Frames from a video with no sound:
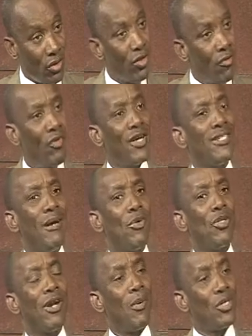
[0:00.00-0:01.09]
For example, talk
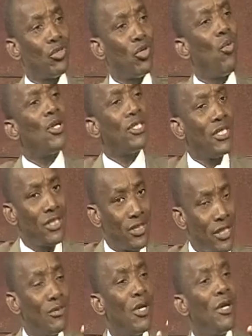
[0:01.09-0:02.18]
about the situation. What is it? It
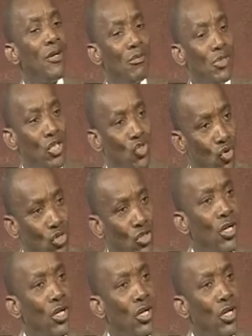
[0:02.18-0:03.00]
says distrust.